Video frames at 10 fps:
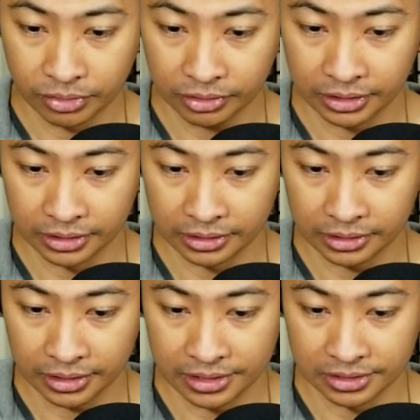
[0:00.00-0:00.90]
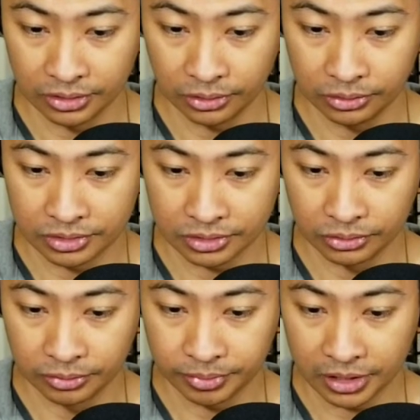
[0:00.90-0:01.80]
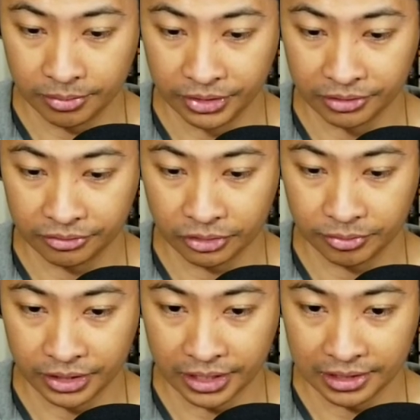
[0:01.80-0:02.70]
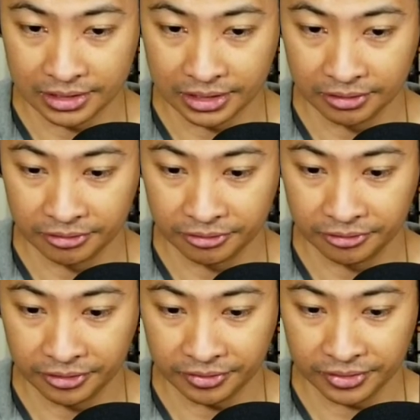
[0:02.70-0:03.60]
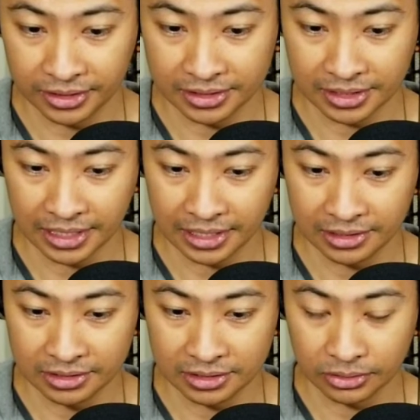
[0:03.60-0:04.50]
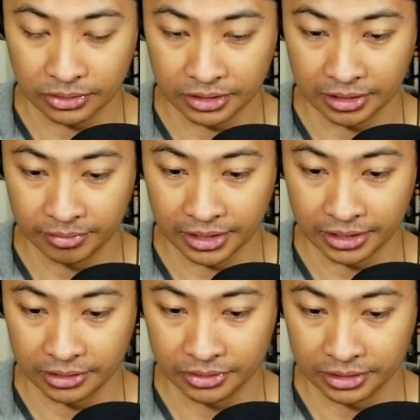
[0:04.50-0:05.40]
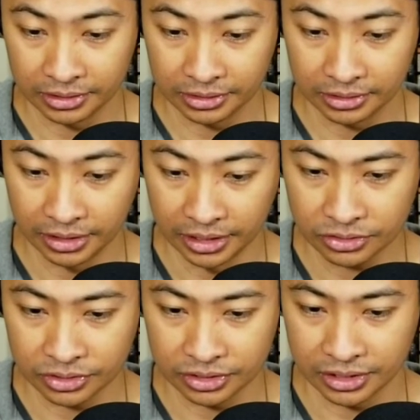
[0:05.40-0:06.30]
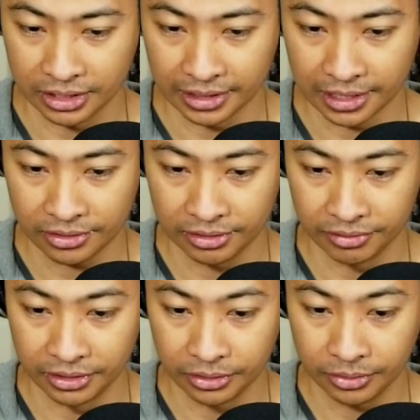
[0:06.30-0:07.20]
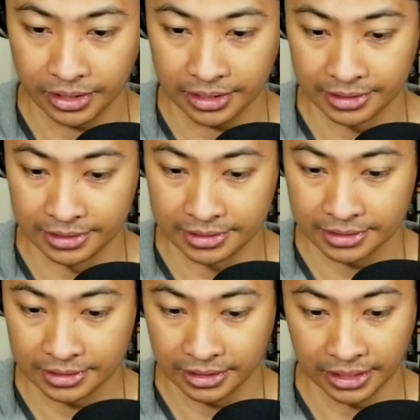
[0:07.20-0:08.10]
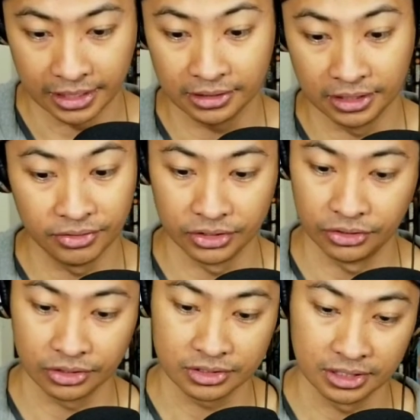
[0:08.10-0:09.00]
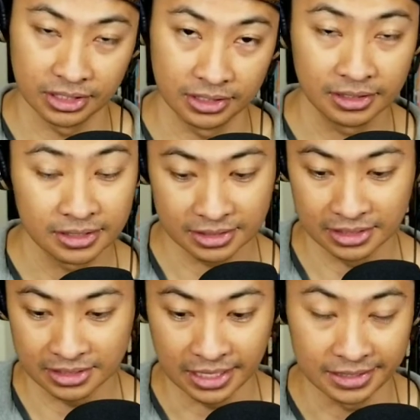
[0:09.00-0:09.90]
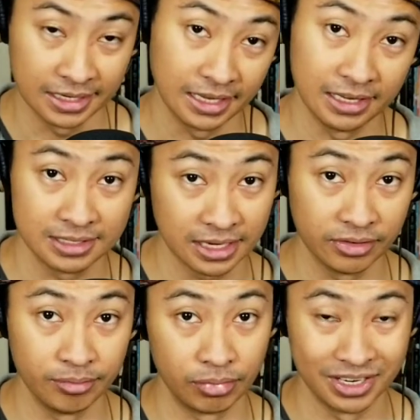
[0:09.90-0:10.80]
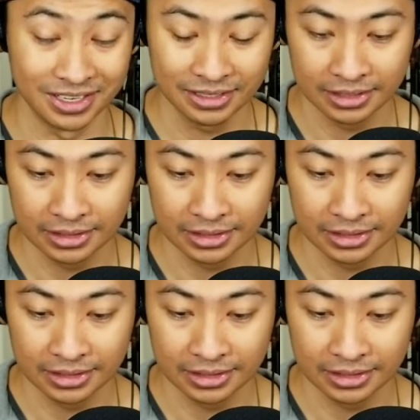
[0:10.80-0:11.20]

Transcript: Brooklyn, as an old school pub in a former nineteen fifties candy store named Iona. Interesting, I don't even know where that is. And I live in New York City since nineteen eighty-seven, bruh.